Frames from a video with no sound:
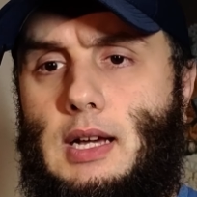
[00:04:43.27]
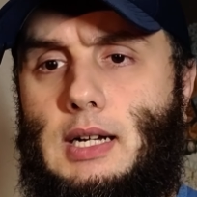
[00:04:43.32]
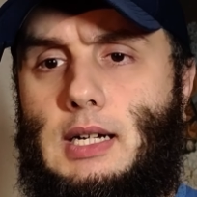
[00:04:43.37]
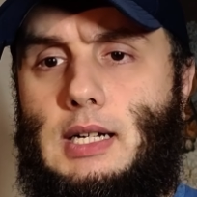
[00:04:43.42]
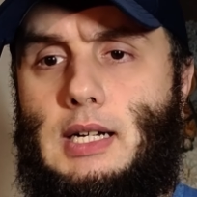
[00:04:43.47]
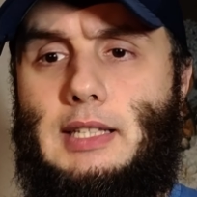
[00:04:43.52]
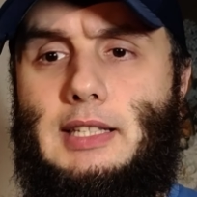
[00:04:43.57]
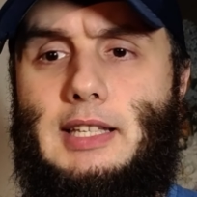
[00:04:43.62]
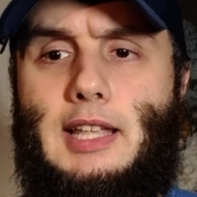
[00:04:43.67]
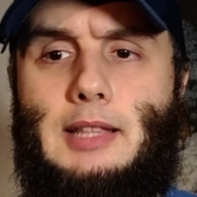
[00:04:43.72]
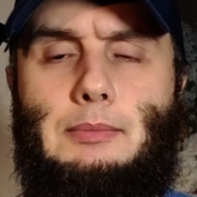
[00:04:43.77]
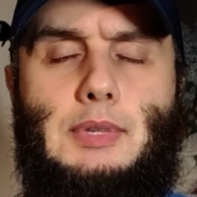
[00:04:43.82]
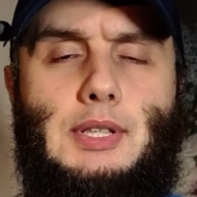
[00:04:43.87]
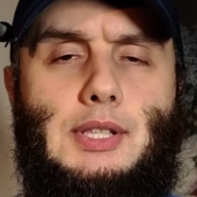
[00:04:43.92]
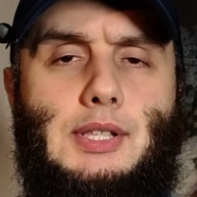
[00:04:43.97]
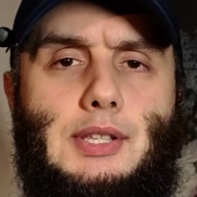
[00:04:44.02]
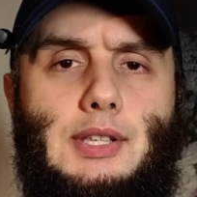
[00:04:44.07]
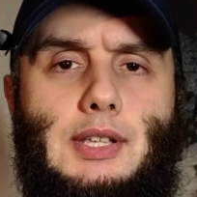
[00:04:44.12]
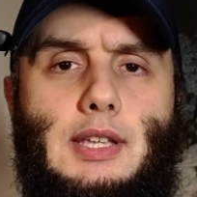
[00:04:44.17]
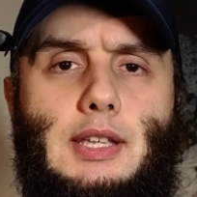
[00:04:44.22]
It can
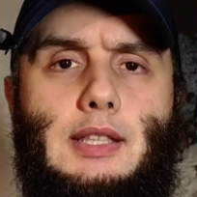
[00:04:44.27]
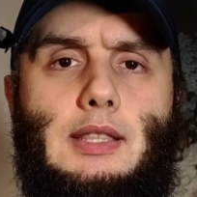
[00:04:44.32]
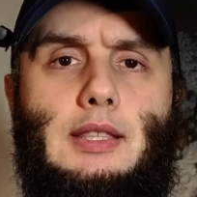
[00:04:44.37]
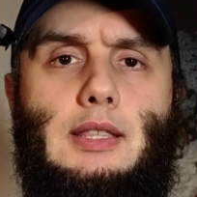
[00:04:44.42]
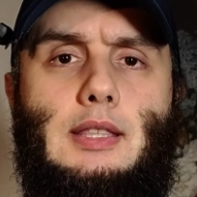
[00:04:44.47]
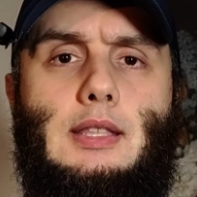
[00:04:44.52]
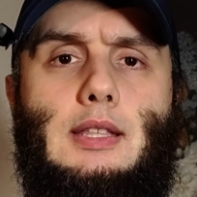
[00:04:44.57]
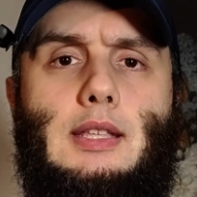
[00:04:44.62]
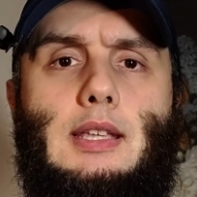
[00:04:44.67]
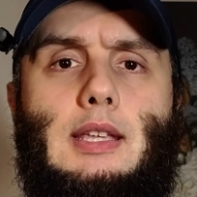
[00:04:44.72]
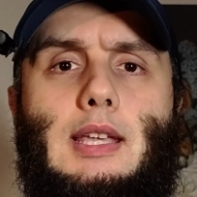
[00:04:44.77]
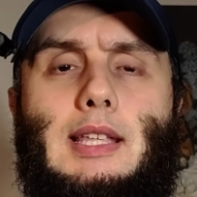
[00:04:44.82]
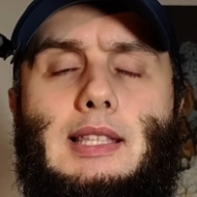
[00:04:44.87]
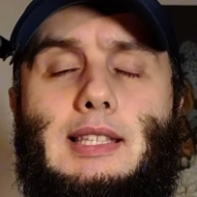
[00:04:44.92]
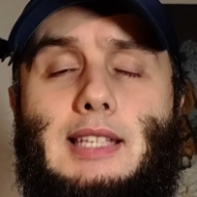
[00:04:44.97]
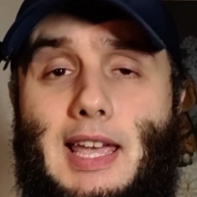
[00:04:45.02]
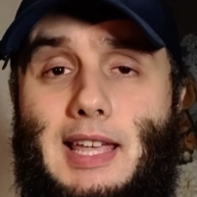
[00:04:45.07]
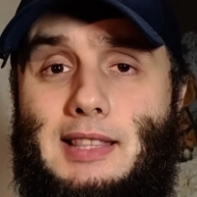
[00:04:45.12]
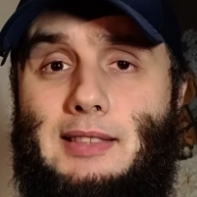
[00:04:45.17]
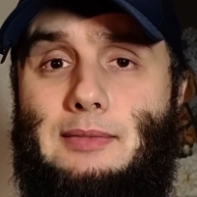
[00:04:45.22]
be seen
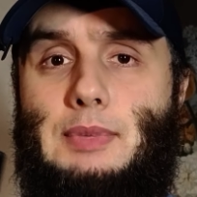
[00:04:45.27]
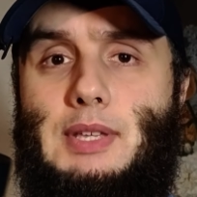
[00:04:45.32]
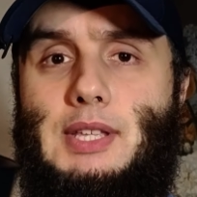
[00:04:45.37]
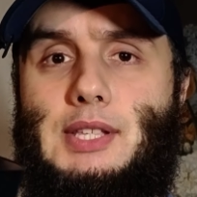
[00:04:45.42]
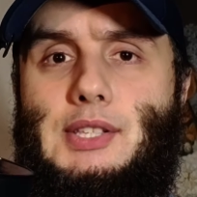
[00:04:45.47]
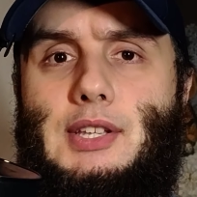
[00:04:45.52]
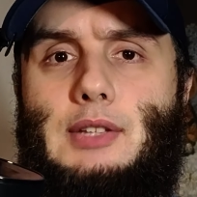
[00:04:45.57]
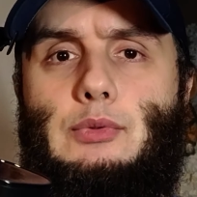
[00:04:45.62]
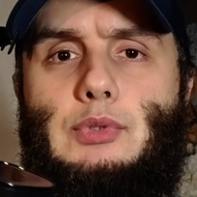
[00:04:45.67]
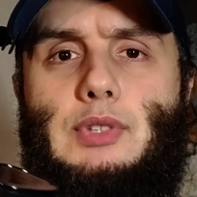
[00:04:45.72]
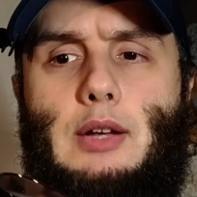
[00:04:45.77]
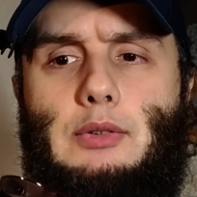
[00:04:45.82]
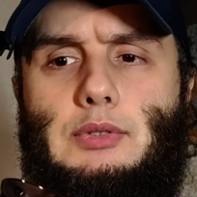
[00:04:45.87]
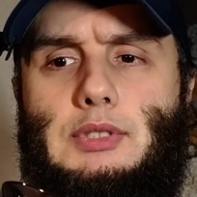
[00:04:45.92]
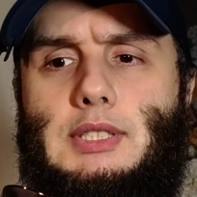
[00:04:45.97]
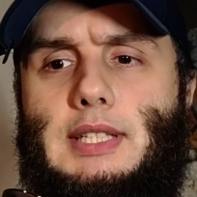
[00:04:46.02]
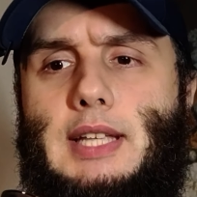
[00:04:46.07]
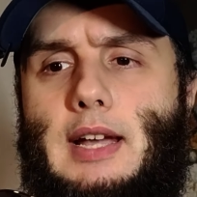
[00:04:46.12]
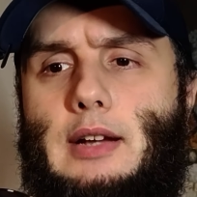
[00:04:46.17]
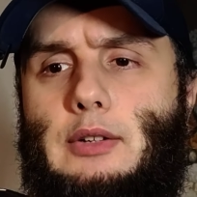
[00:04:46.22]

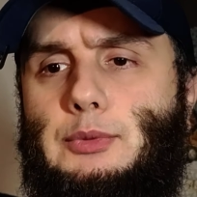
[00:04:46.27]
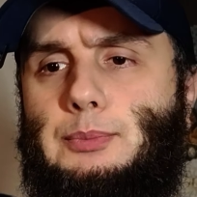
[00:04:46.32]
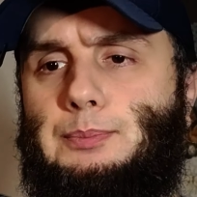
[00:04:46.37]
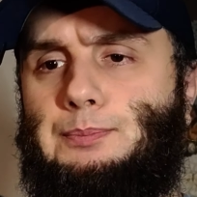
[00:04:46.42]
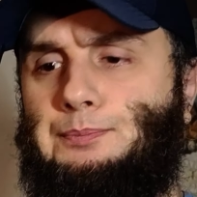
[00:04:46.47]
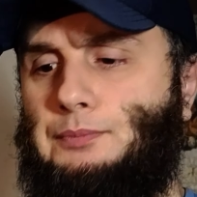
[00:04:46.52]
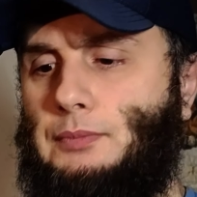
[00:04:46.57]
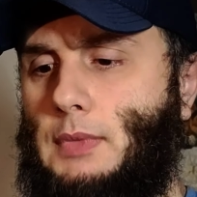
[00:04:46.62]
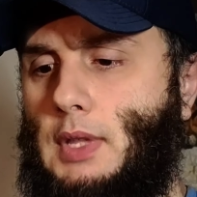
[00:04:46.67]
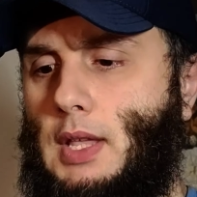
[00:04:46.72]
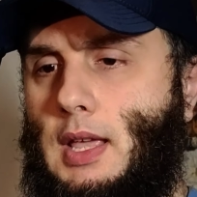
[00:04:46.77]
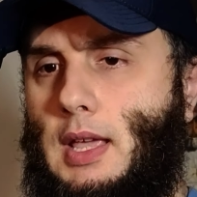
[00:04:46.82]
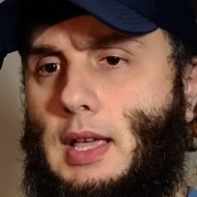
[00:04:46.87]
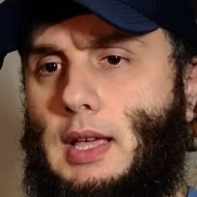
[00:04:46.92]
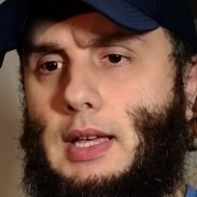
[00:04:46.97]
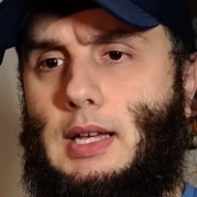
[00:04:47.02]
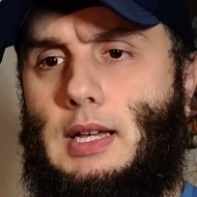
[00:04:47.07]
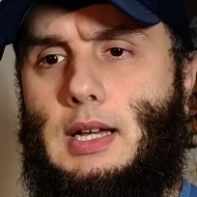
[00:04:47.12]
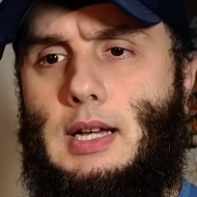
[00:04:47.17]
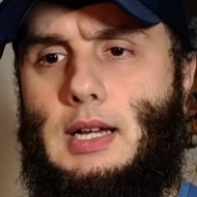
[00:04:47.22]
without a doubt
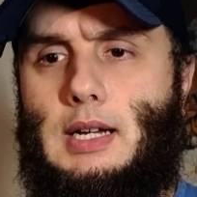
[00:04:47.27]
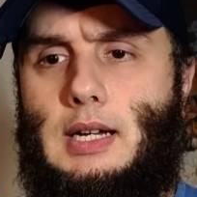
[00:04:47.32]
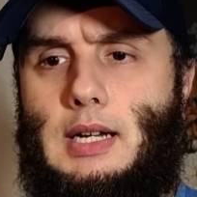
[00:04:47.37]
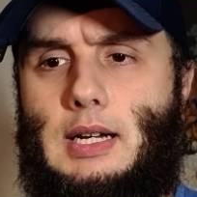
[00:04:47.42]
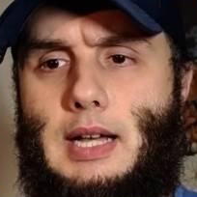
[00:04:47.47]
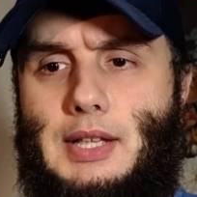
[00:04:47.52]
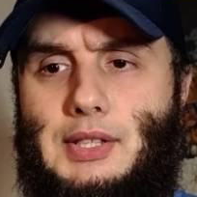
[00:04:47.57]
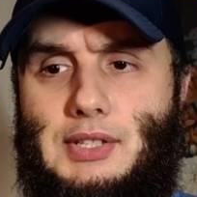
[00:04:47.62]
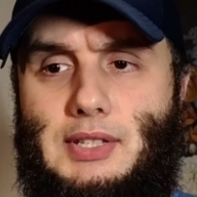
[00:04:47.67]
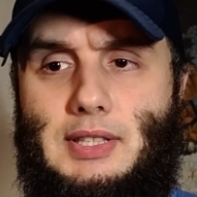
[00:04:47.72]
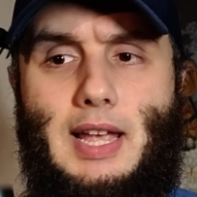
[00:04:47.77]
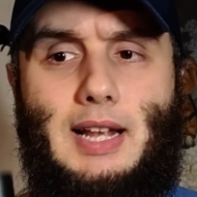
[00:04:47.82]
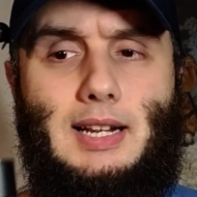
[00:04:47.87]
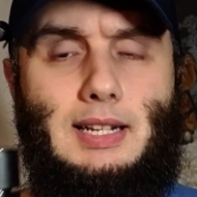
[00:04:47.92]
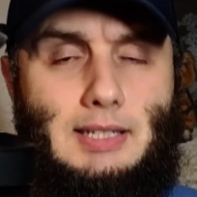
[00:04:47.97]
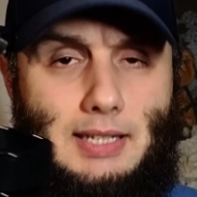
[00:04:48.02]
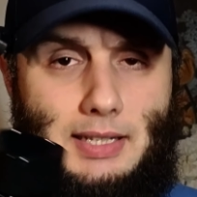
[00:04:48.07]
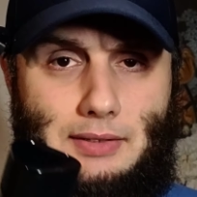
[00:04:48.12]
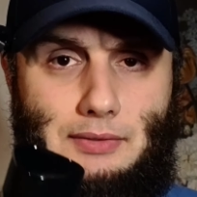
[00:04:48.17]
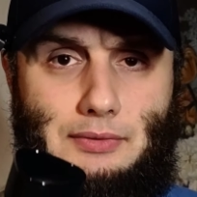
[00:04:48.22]
as an
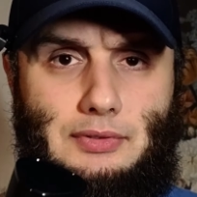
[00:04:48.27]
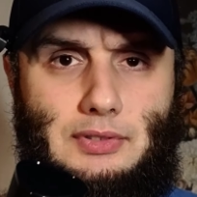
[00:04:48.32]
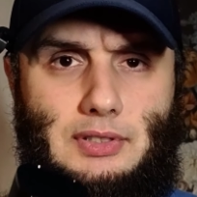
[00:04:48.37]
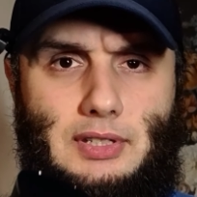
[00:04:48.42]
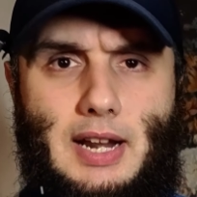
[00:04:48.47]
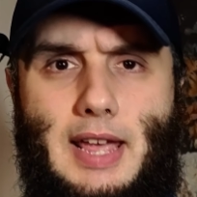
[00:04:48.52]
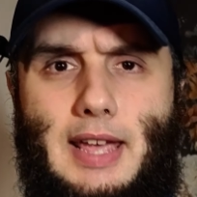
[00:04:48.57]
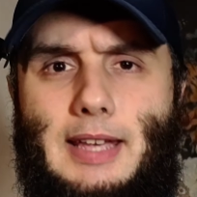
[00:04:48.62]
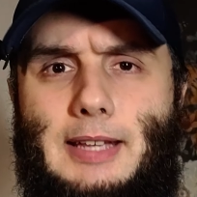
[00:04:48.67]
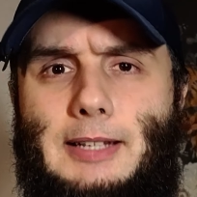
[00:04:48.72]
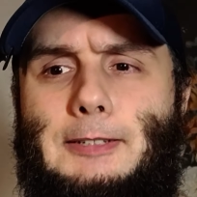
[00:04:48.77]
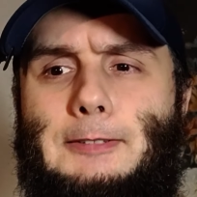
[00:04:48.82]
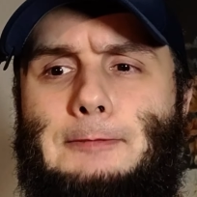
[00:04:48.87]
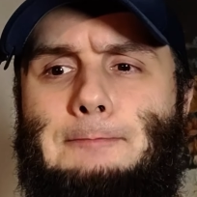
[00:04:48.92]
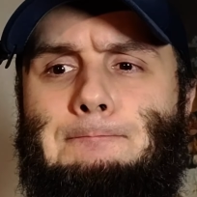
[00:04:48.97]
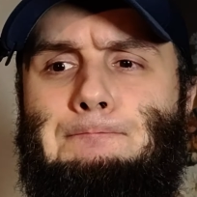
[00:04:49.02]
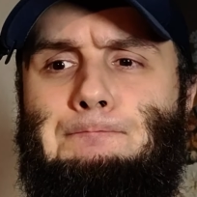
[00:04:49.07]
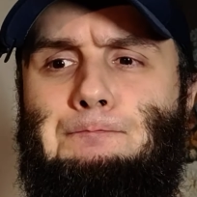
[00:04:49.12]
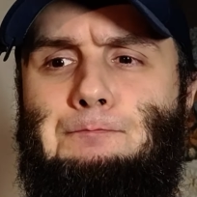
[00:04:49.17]
elegant frag